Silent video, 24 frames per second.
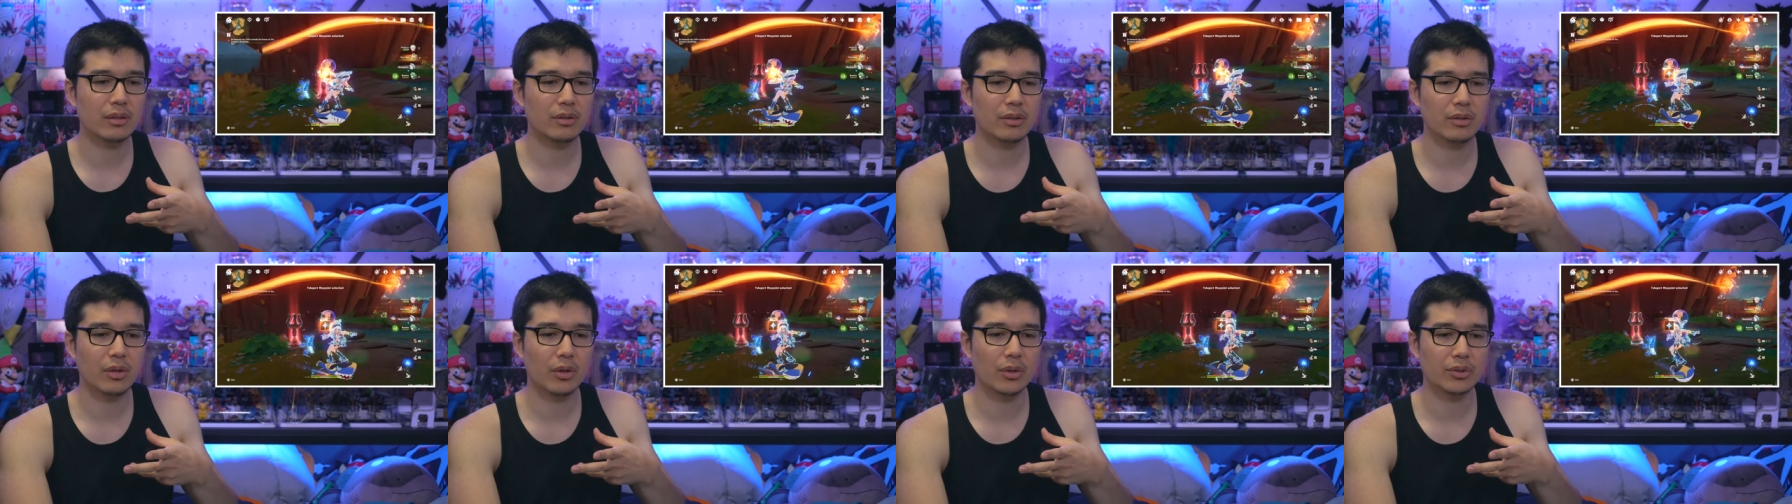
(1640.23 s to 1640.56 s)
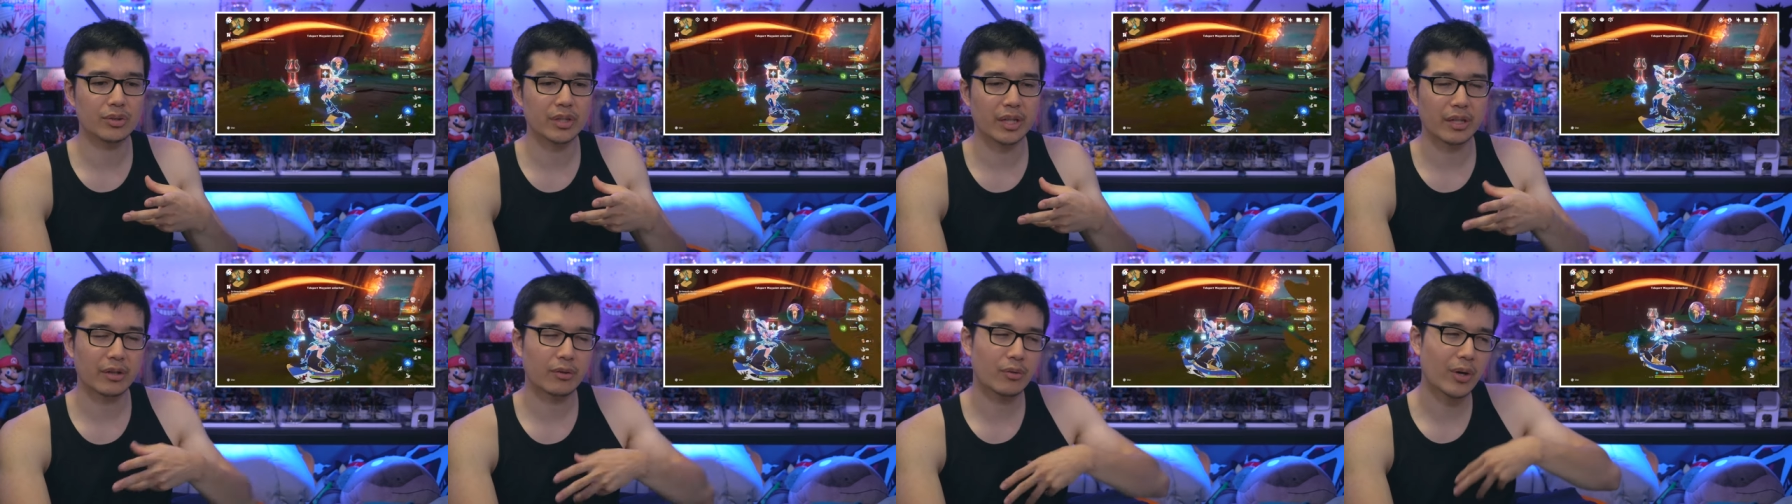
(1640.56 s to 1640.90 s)
those
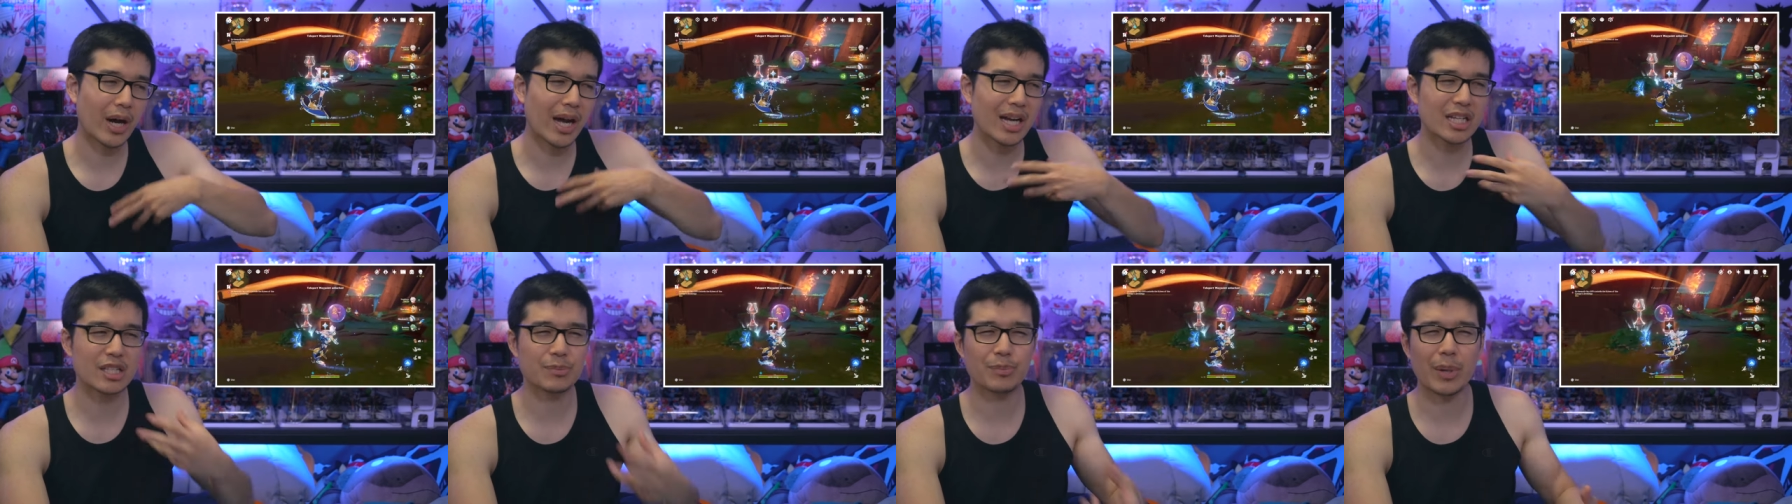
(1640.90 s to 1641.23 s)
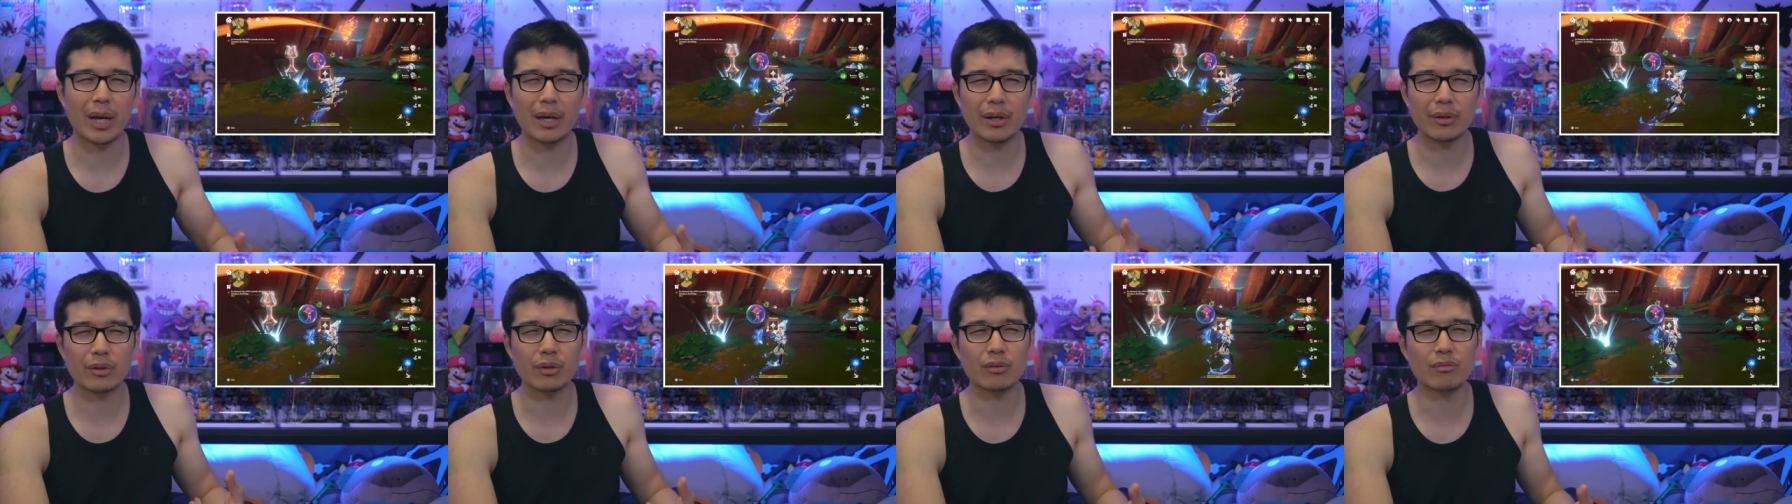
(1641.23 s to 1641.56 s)
like Crash
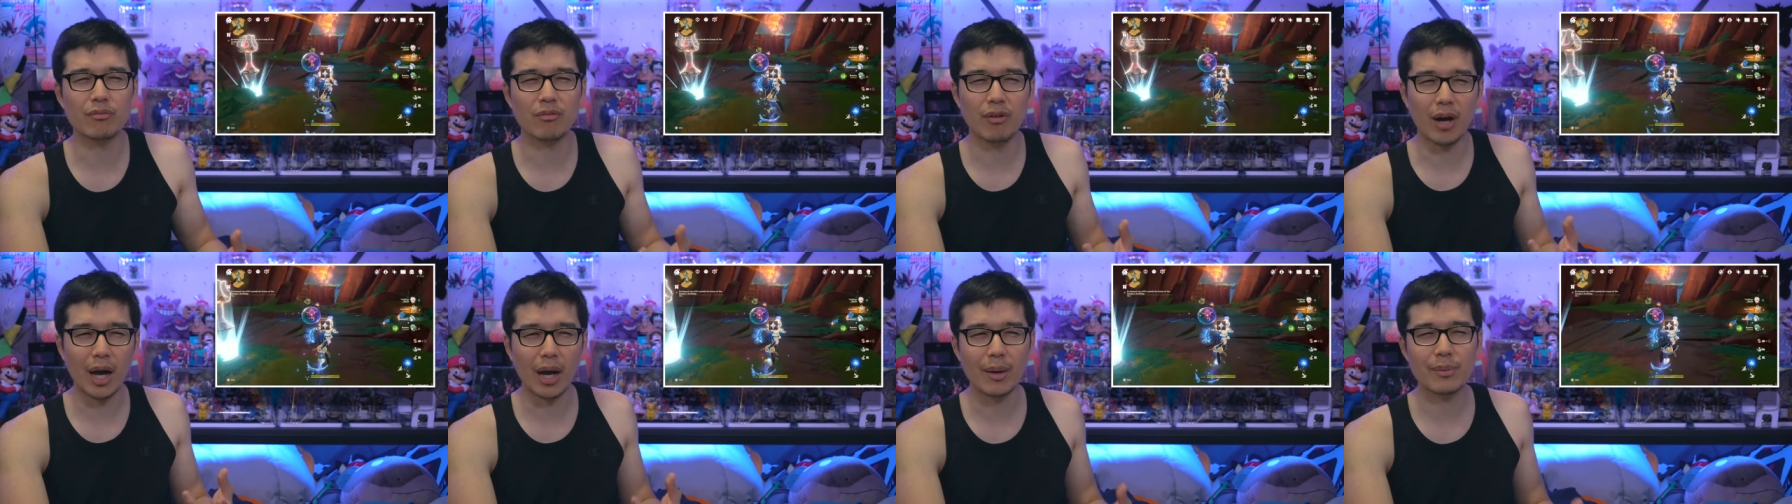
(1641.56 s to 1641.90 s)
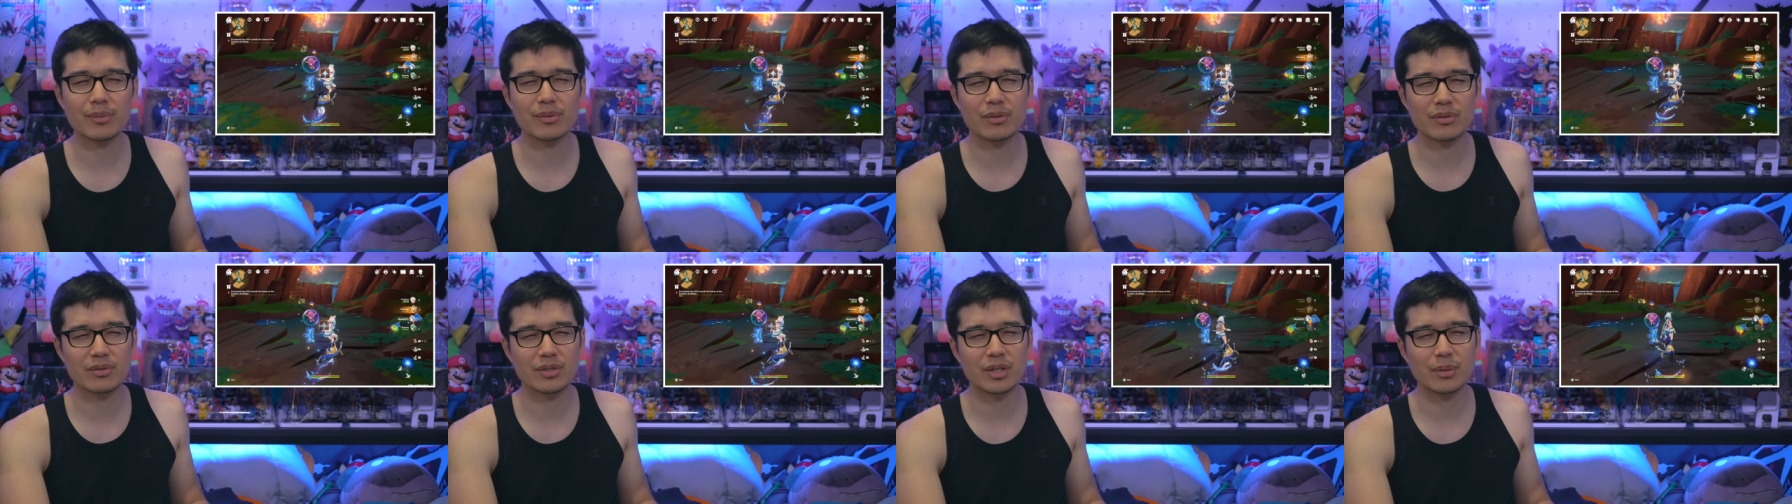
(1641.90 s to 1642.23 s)
Bandicoot vibes
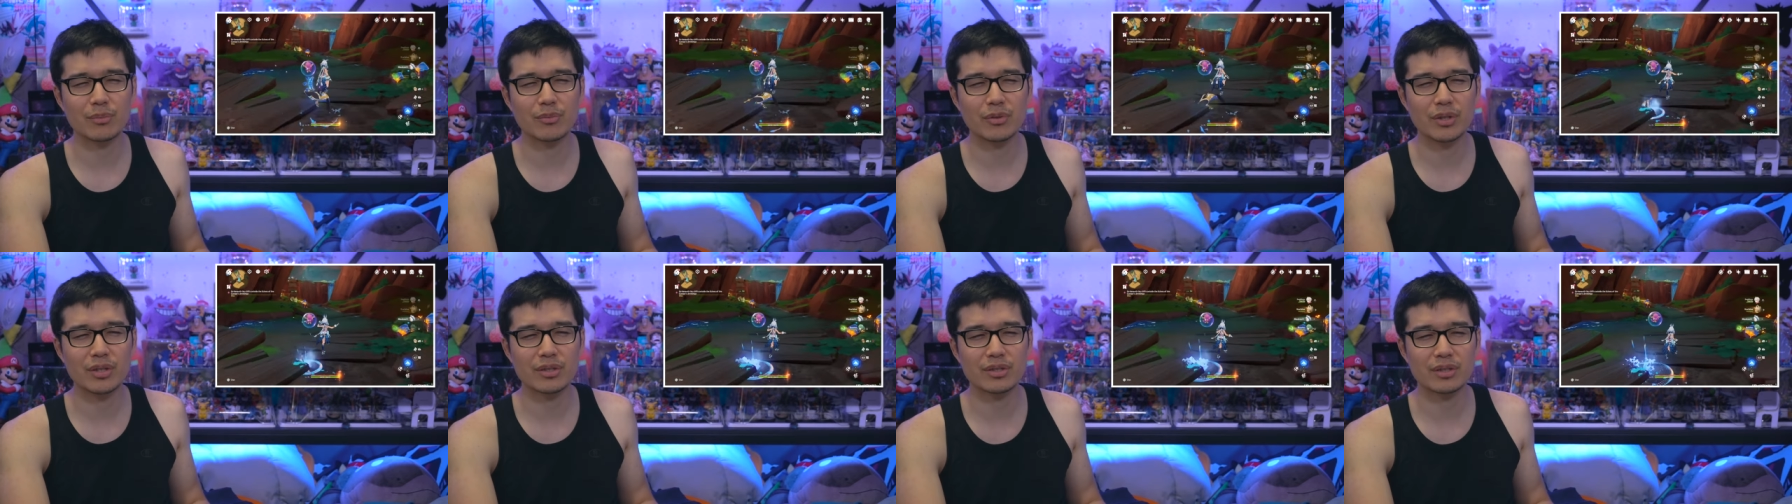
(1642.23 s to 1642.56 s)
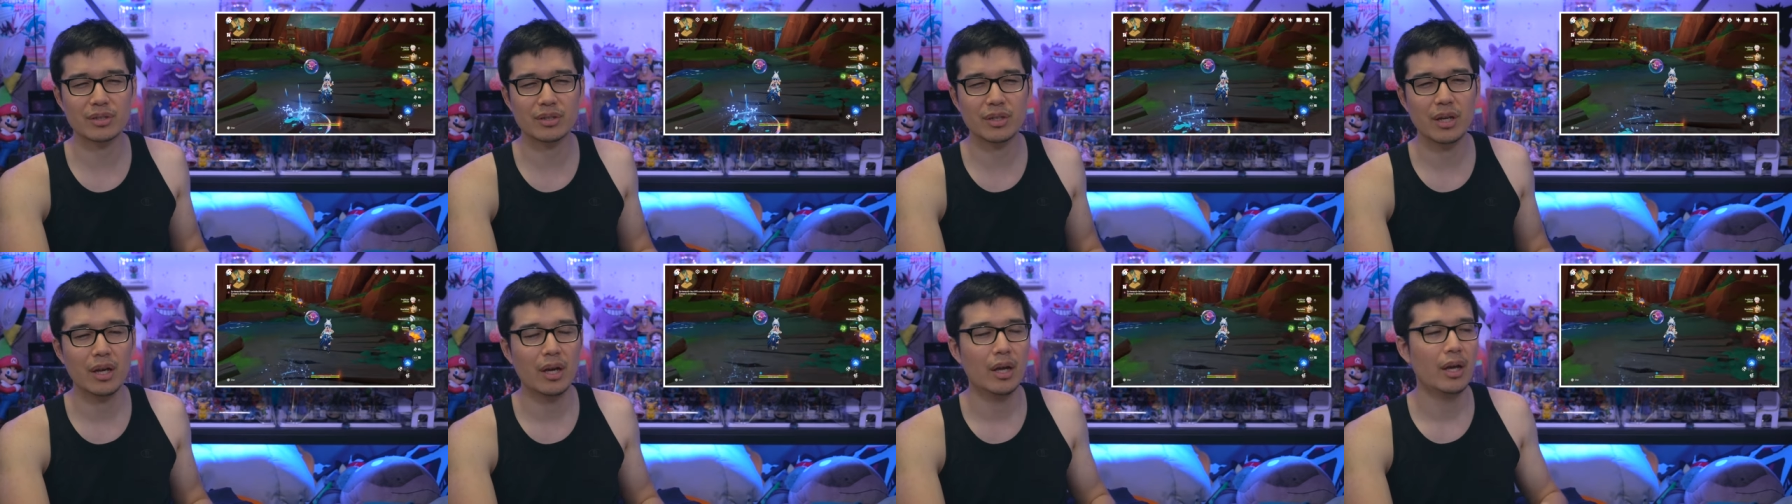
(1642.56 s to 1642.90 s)
for some
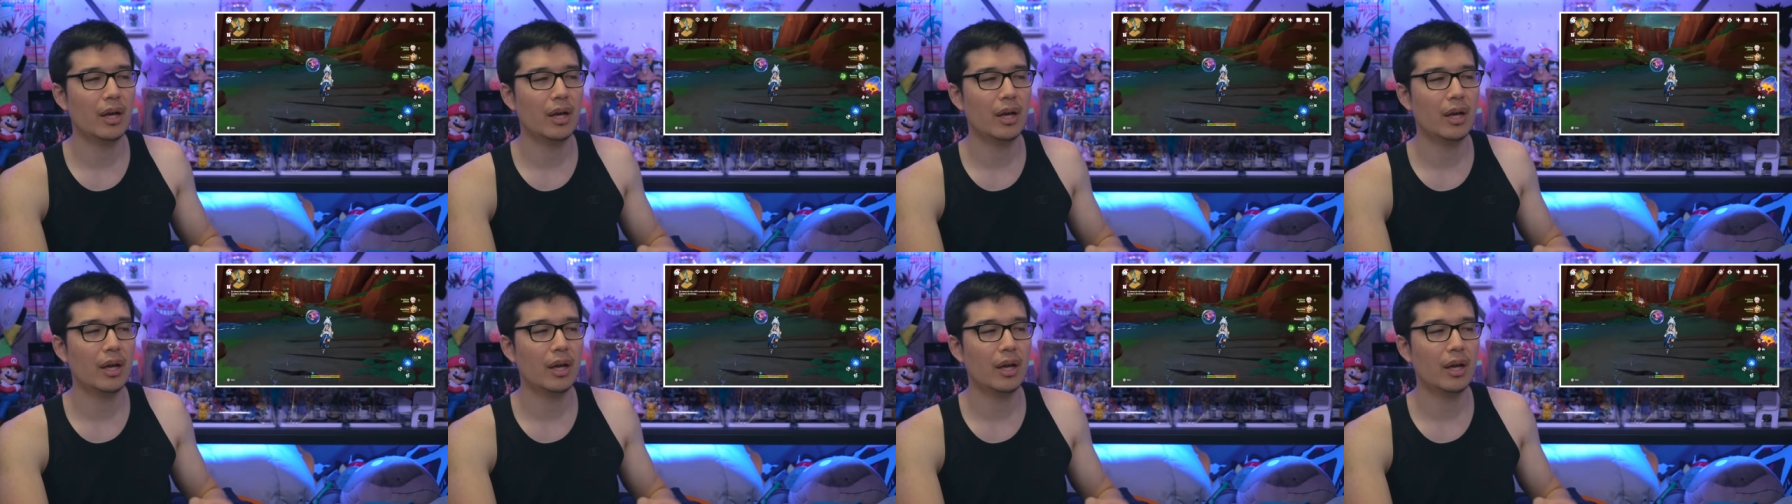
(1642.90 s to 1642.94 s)
reason.